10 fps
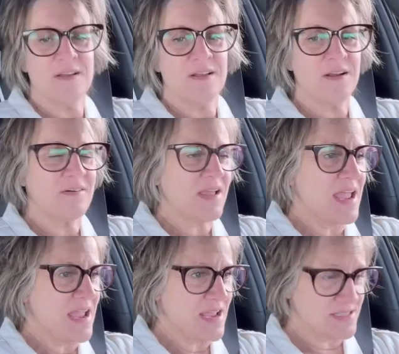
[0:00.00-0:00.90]

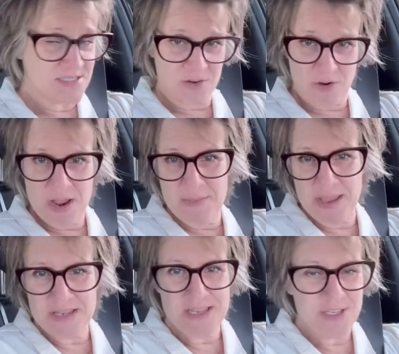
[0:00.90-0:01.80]
Okay, so I'm
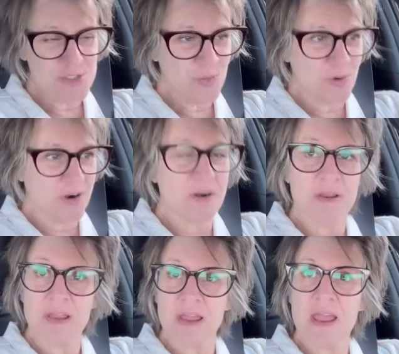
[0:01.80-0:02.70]
heading into work
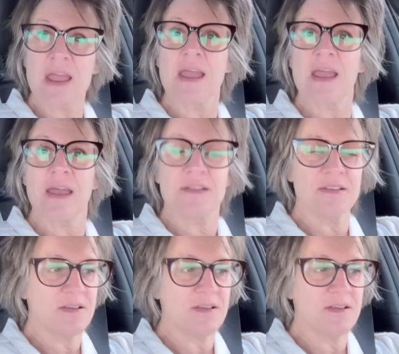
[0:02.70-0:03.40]
and